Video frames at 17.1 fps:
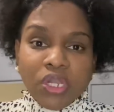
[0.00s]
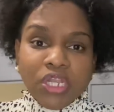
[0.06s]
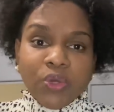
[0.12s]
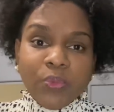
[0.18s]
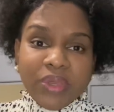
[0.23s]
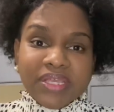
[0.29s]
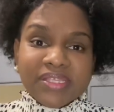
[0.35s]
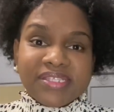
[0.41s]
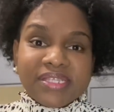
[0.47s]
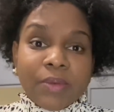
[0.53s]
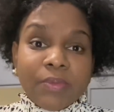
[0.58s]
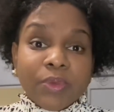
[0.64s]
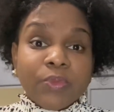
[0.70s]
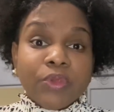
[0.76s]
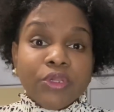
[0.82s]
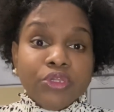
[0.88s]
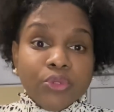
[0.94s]
way
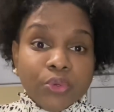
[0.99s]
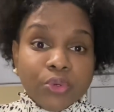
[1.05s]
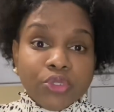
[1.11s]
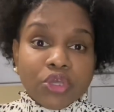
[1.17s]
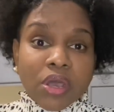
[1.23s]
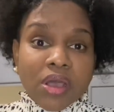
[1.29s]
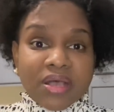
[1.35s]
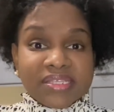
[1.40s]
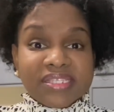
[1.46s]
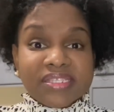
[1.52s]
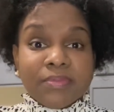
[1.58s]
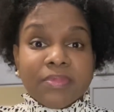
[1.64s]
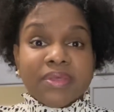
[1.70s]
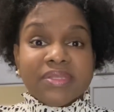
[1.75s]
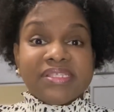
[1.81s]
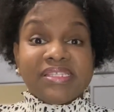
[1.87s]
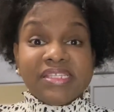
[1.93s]
someone will know your
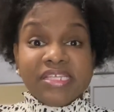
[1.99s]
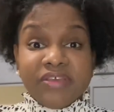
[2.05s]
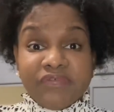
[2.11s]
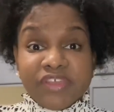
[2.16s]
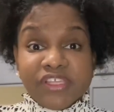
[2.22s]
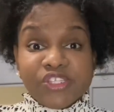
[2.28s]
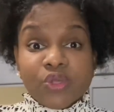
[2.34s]
customer service